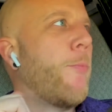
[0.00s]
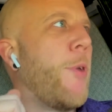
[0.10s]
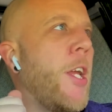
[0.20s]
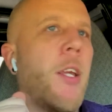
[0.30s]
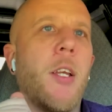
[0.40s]

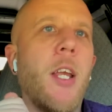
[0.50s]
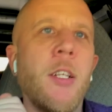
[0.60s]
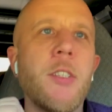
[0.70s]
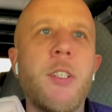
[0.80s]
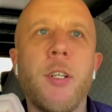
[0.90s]
being
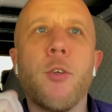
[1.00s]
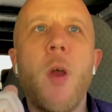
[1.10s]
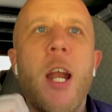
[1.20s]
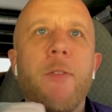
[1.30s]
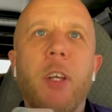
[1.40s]
instant
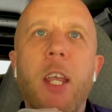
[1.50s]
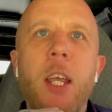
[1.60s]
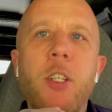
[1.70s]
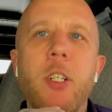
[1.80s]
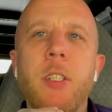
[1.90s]

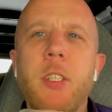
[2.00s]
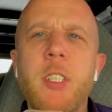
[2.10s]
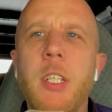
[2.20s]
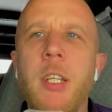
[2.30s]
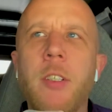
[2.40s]
gratification in
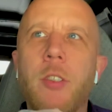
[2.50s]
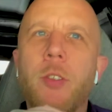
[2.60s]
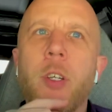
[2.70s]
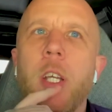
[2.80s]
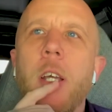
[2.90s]
this
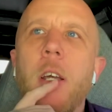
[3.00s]
industry.